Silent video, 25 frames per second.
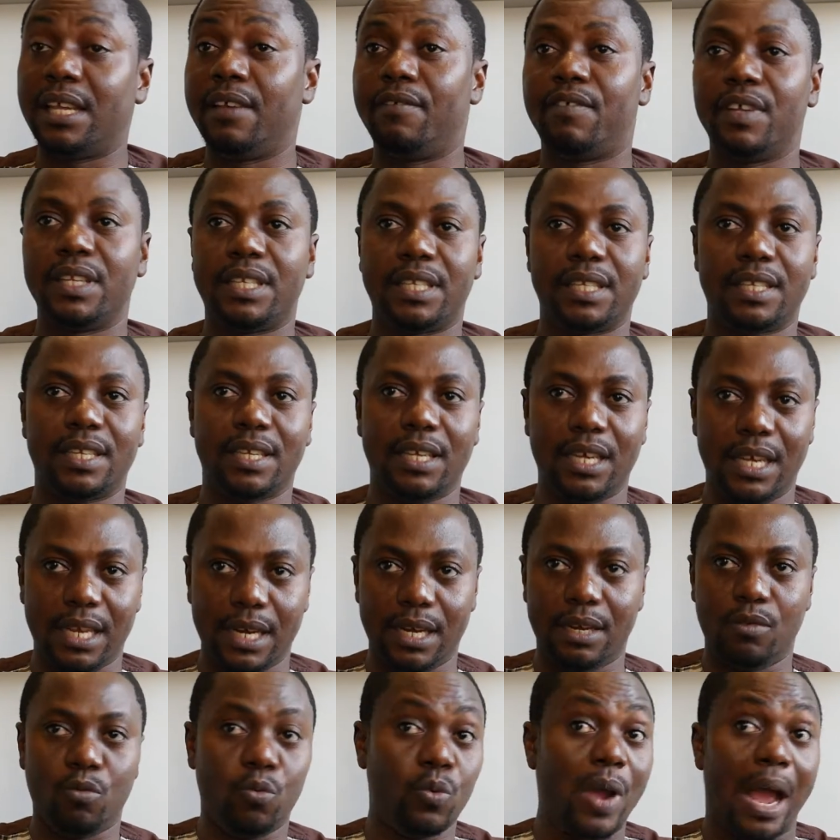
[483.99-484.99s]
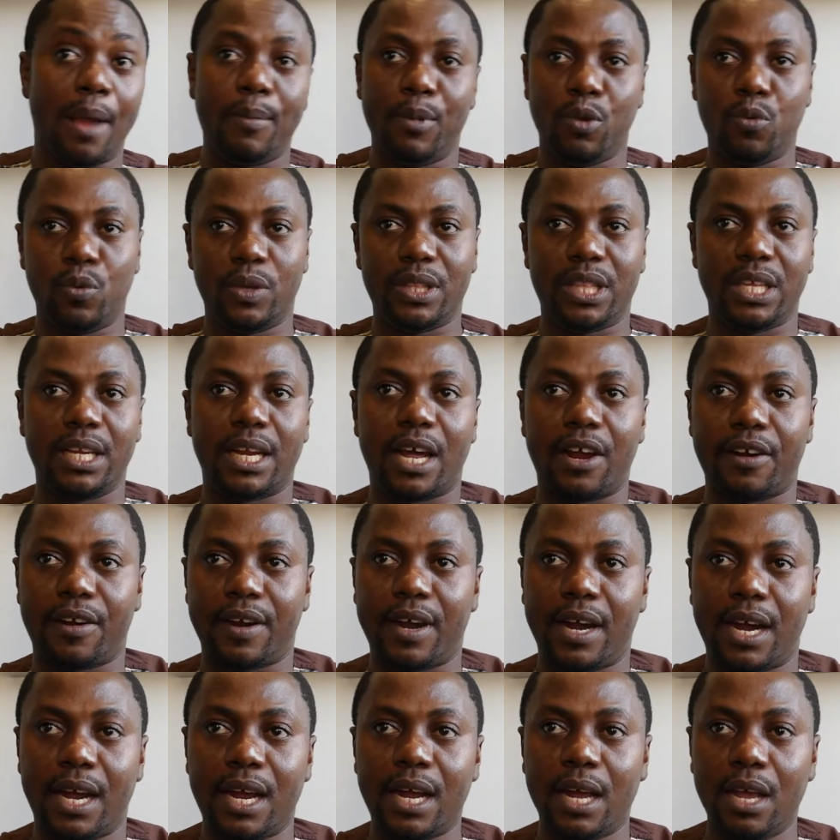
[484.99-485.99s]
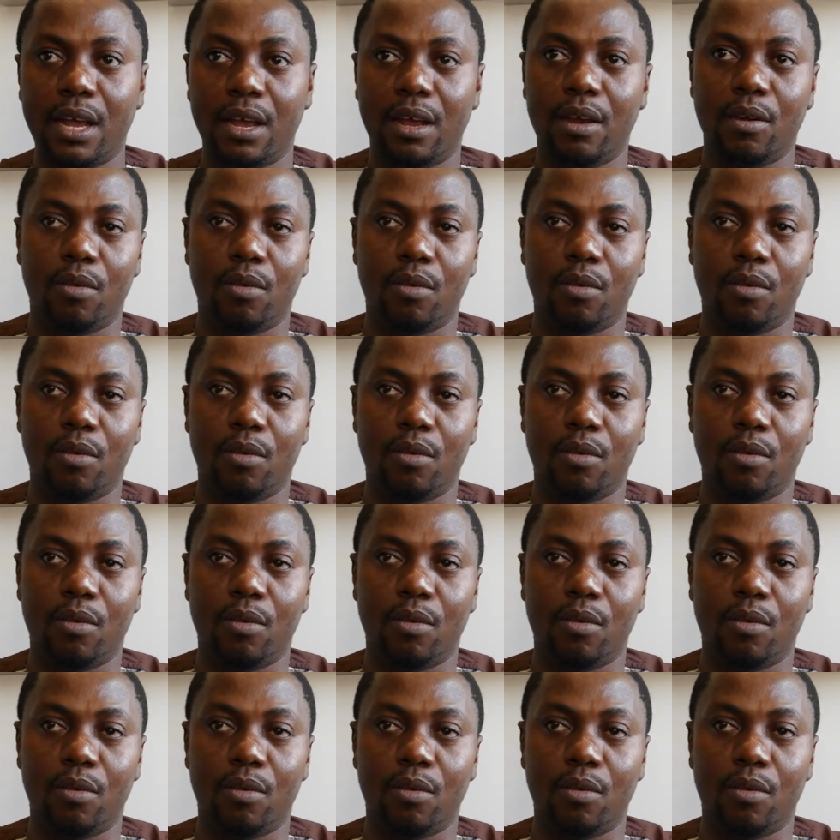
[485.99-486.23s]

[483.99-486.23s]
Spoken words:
If it's within Accra,